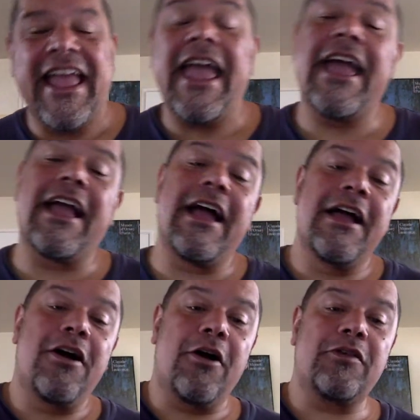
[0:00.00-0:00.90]
And
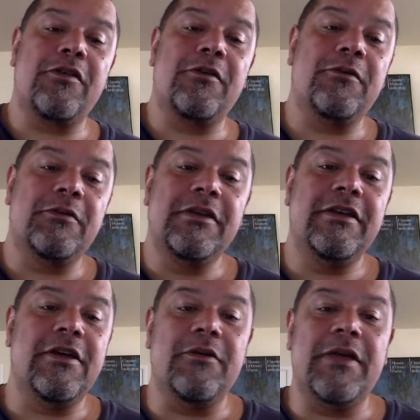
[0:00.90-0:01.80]
also,
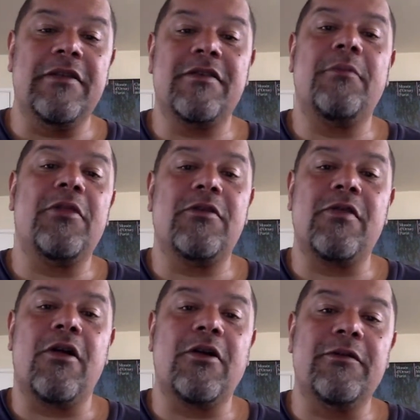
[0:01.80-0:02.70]
you know, in some of those
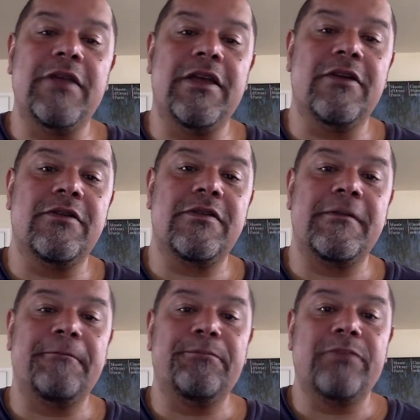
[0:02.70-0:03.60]
longer videos,
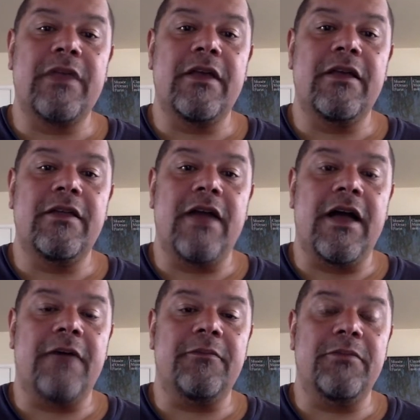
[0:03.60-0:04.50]

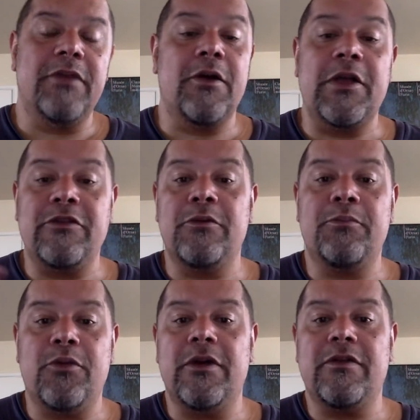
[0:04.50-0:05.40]
you know, I do
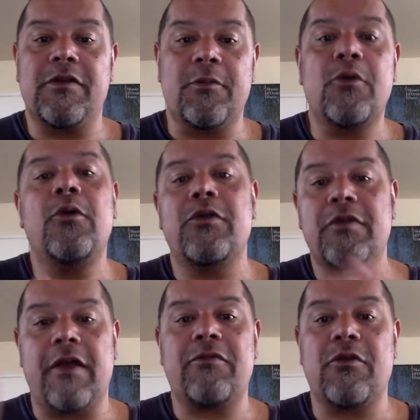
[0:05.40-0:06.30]
put some cool
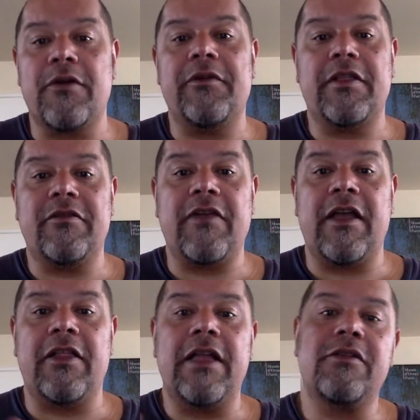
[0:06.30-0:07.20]
stuff sort of at the
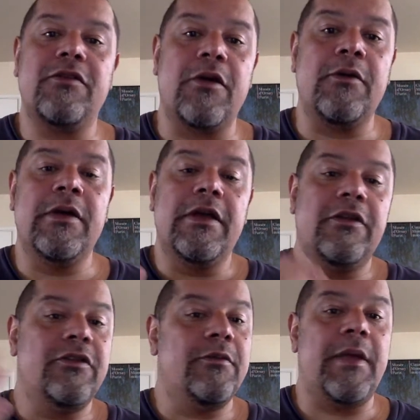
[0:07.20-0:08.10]
tail end. So
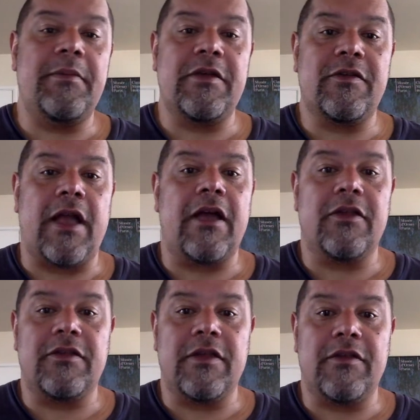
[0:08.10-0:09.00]
there may be
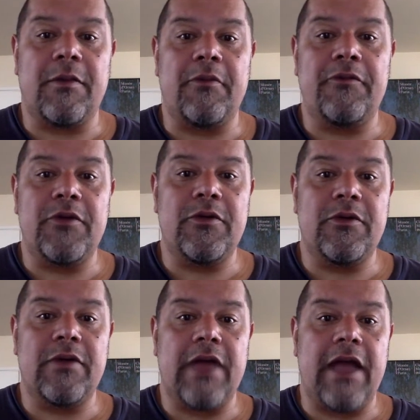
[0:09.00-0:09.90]
styles that some of you
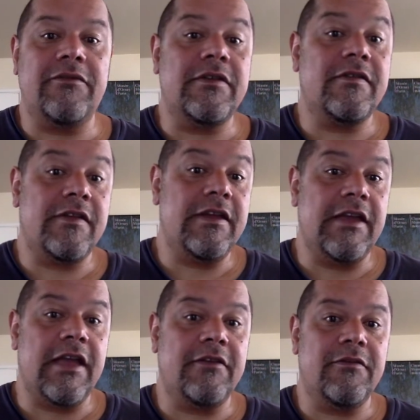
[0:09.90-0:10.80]
haven't seen
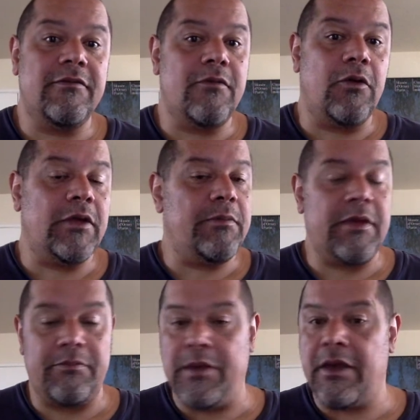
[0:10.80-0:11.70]
yet only
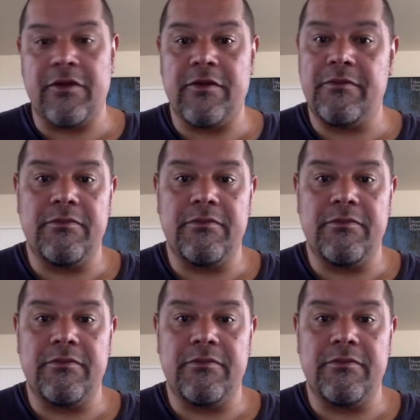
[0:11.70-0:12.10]
because